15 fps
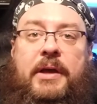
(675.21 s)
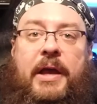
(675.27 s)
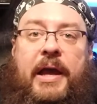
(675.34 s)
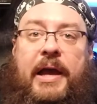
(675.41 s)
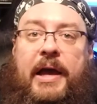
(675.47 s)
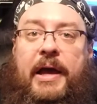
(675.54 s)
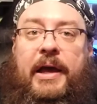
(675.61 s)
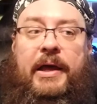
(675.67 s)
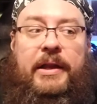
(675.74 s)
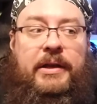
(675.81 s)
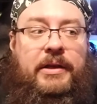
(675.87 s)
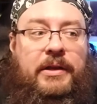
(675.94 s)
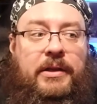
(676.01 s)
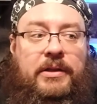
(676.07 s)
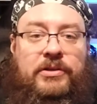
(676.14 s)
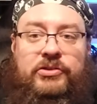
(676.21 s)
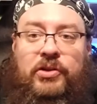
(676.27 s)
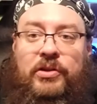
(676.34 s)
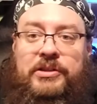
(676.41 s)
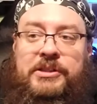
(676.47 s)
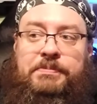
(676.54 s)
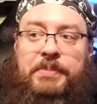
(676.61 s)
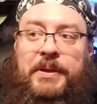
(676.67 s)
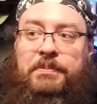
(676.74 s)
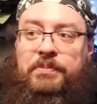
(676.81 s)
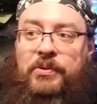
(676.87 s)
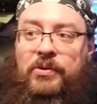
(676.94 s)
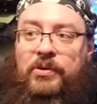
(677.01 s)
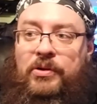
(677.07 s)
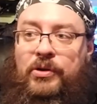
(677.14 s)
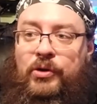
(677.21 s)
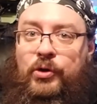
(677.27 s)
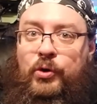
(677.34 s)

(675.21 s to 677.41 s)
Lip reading: and there's all these people